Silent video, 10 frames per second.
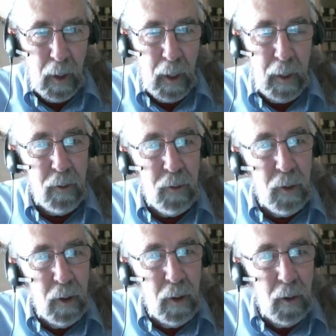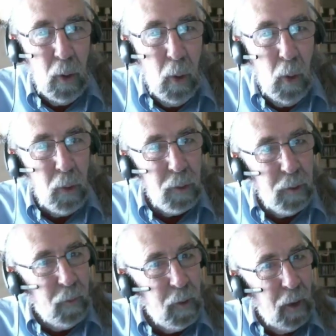And it's in the course
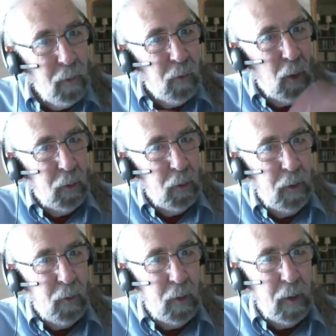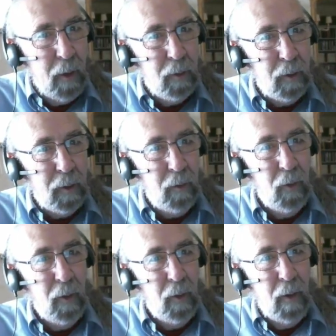of the unfolding of the
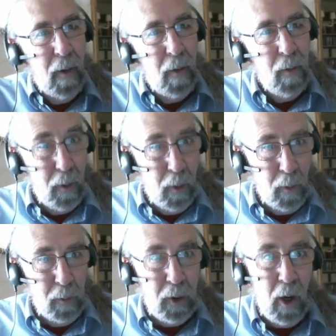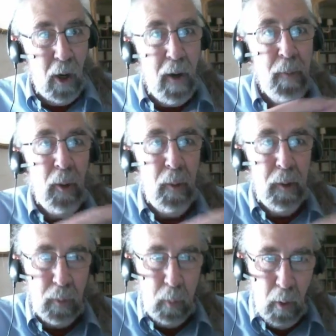narrative, the time doing
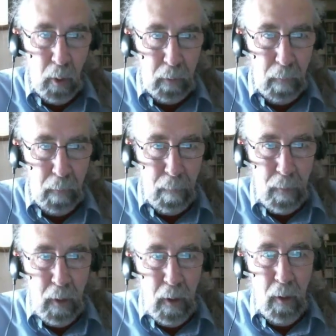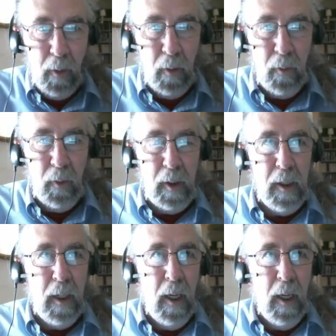its work, that the